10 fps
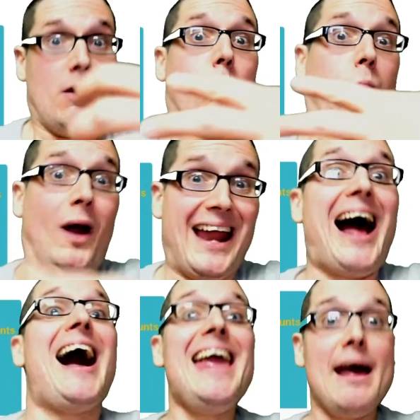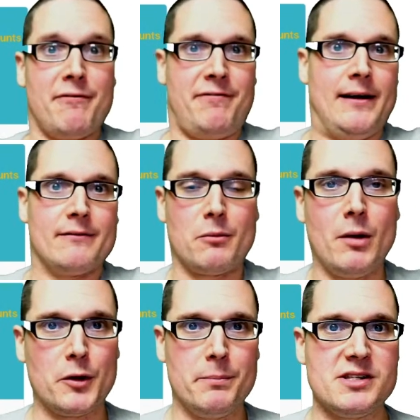What I have found from
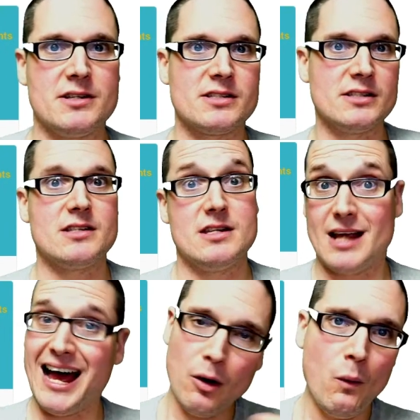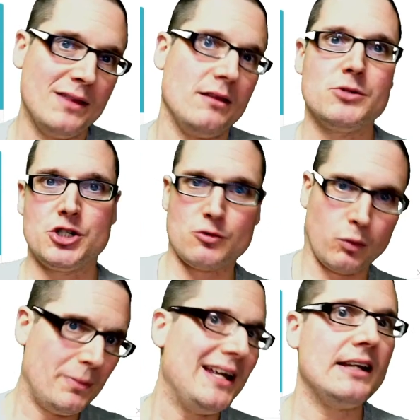other businesses is I don't want them just
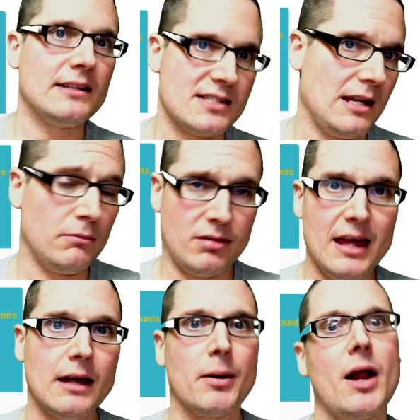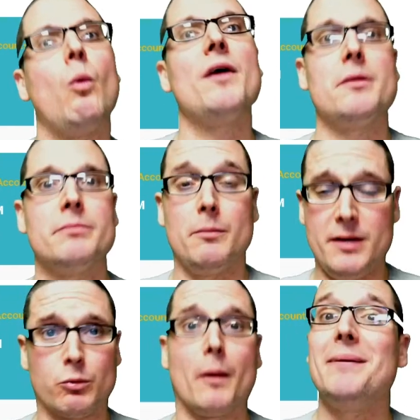repeating the same thing, but I want them to be
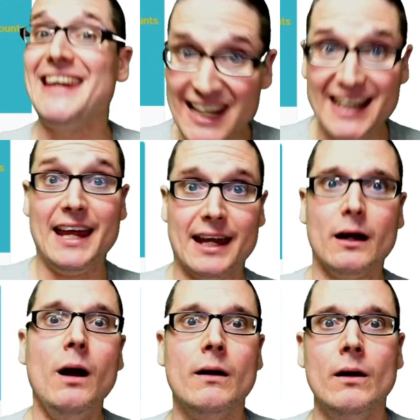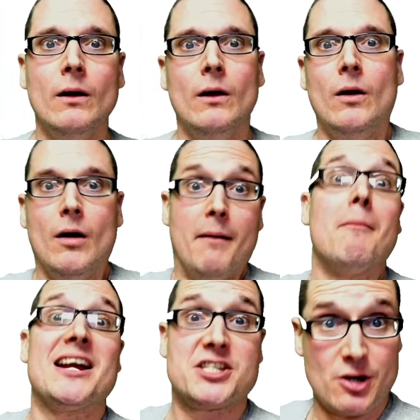repeating
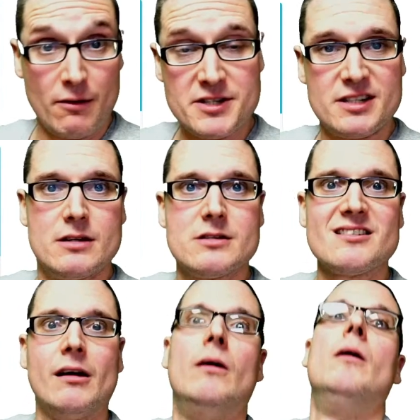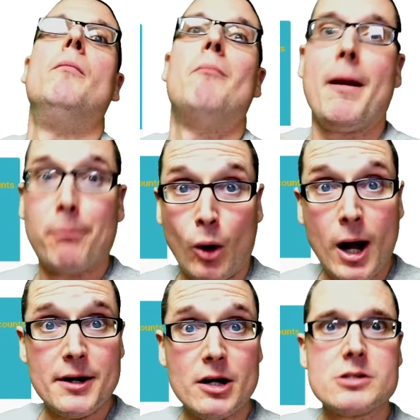my services, my
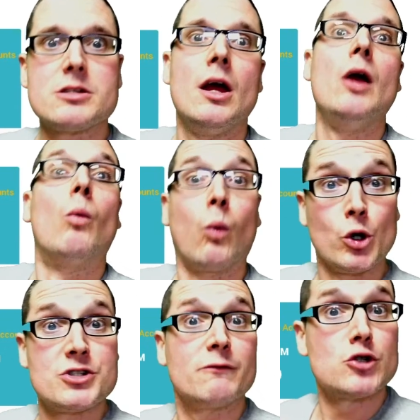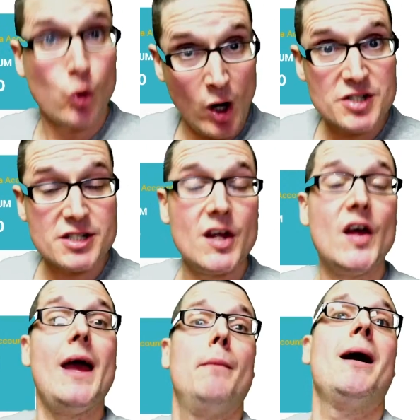products, words of trust,
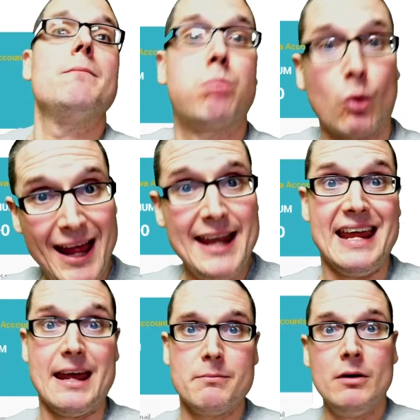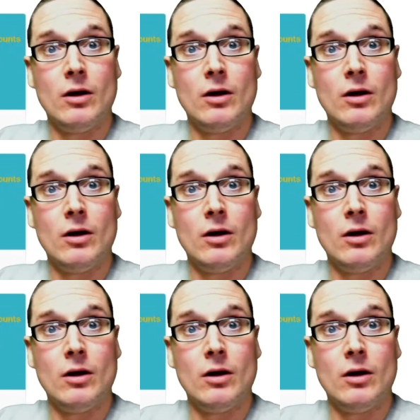and my brand name